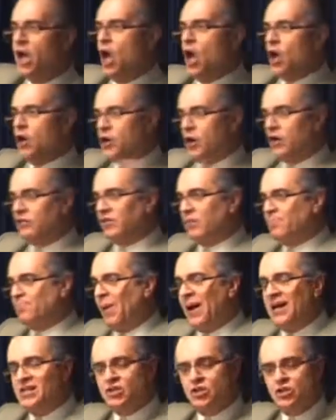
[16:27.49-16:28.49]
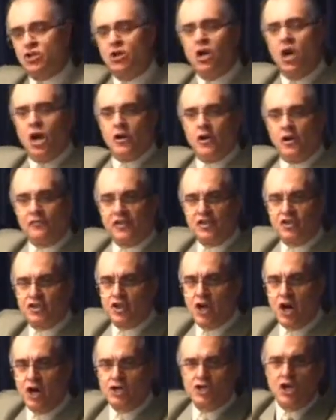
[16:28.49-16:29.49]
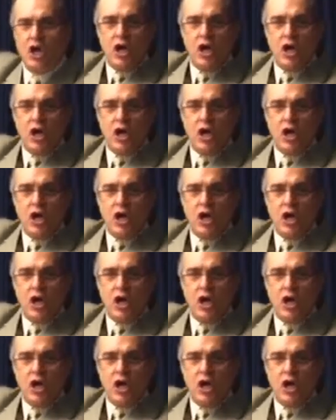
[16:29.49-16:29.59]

Not the pastor, not the church,